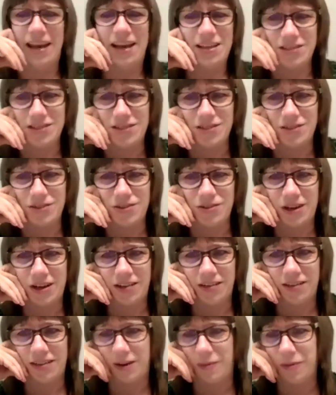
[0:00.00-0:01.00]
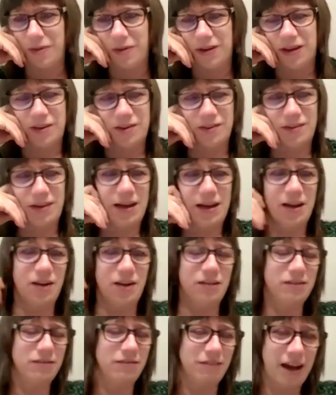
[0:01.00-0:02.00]
agents are trying to wrap their head
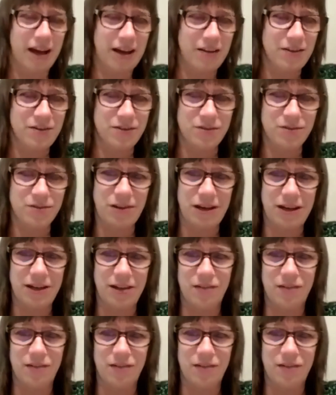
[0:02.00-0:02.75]
around, writers are